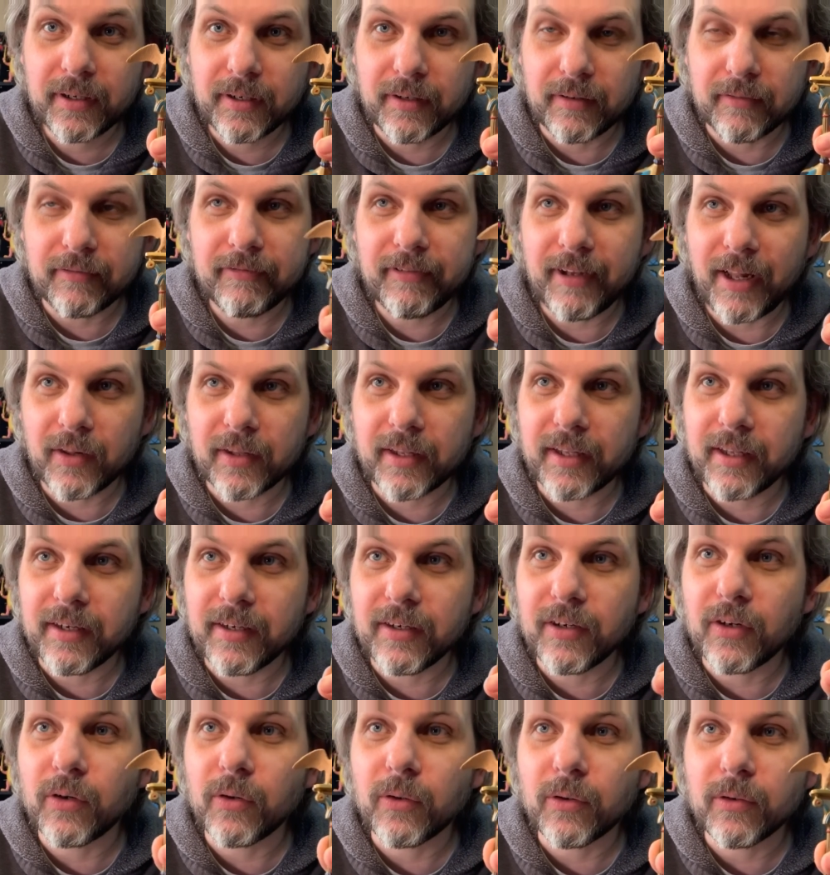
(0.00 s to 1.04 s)
or
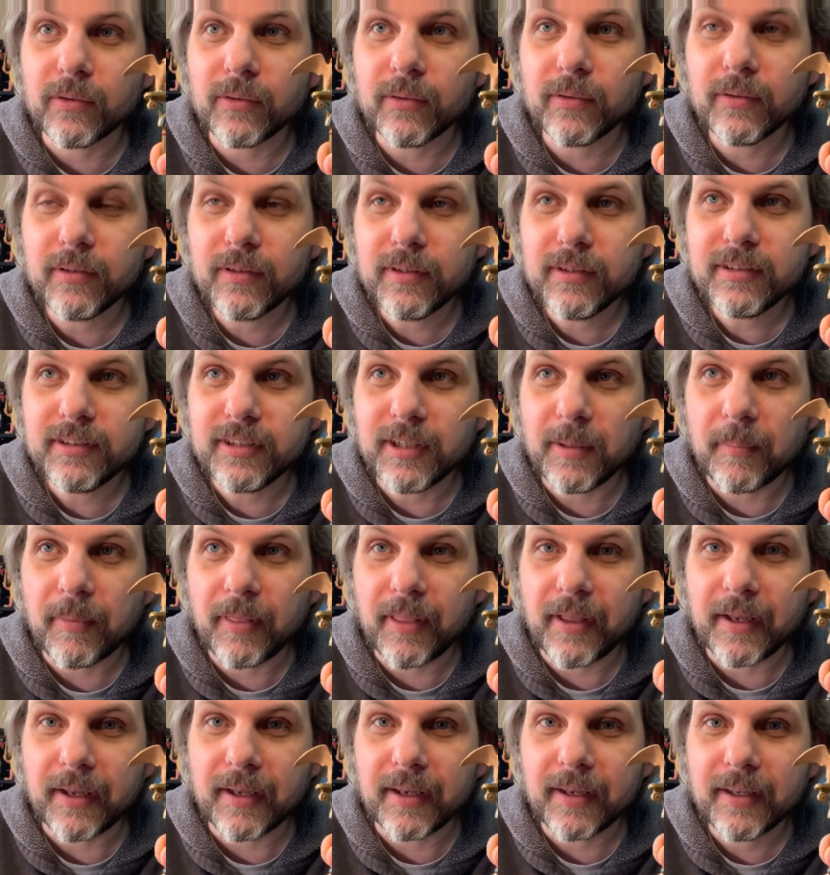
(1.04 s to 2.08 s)
falcon or
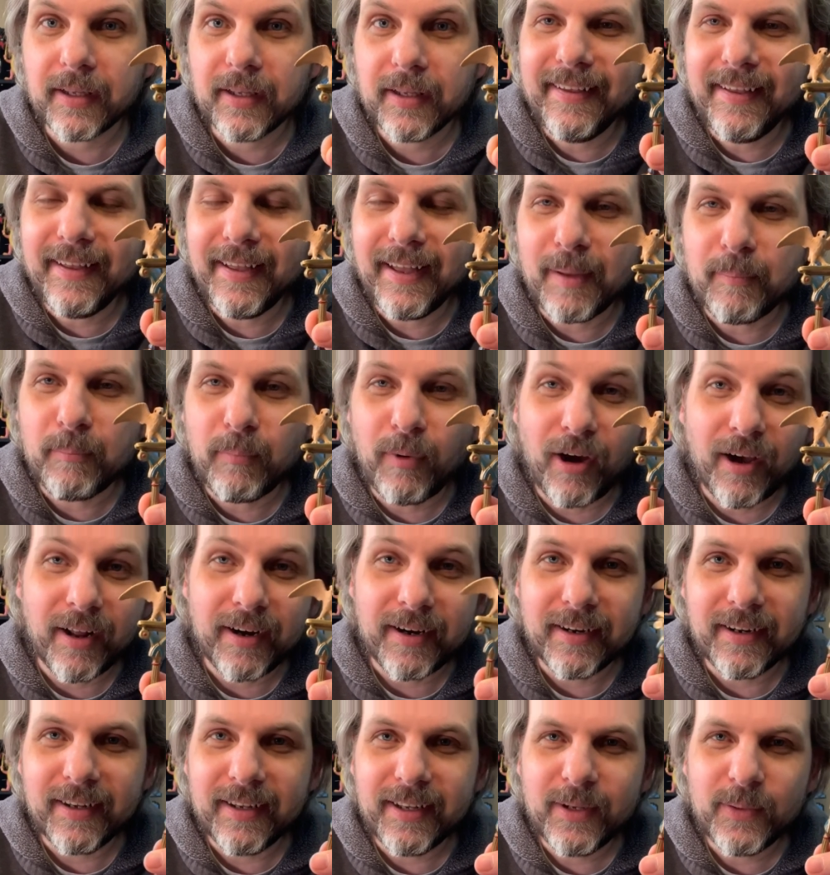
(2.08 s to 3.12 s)
something. I bought
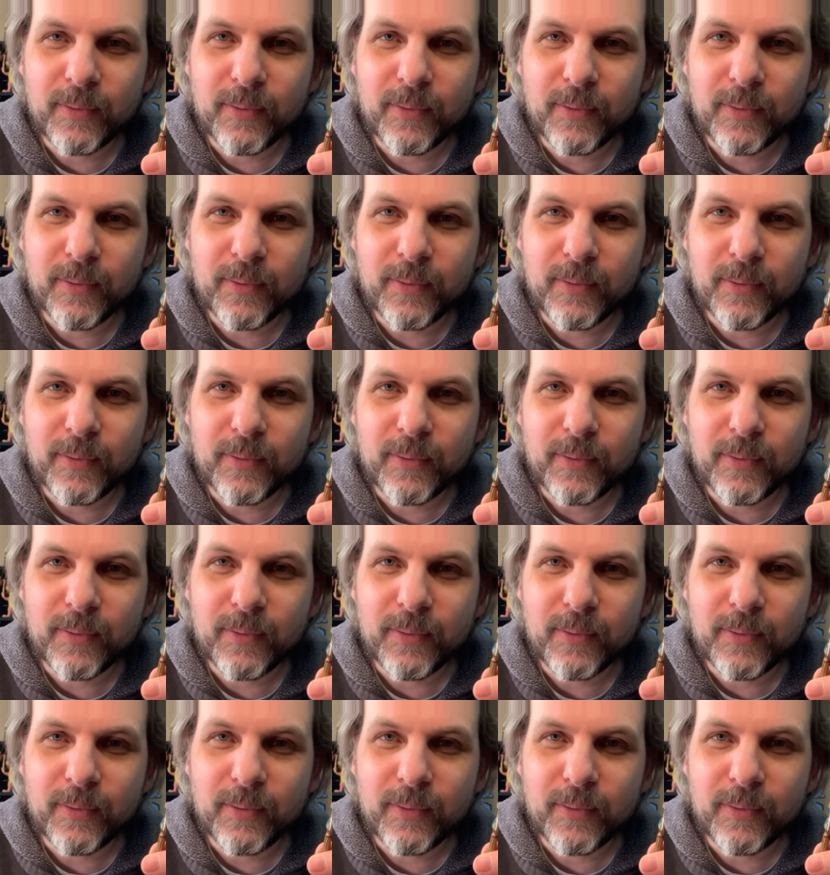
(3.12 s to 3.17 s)
it.